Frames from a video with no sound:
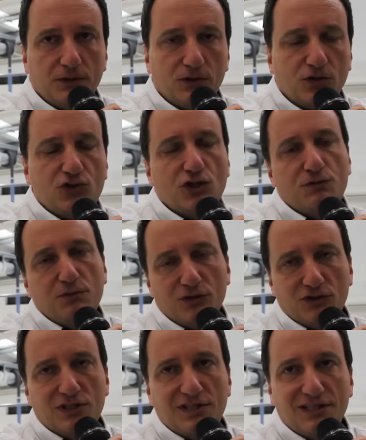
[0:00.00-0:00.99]
not just
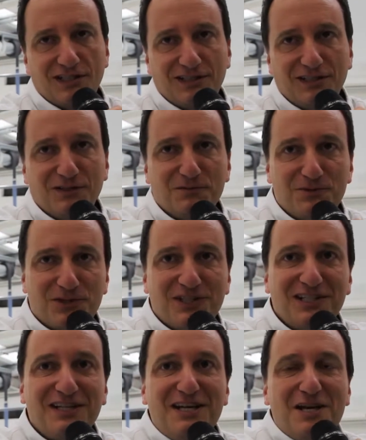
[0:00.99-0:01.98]
because it's in Italy, obviously,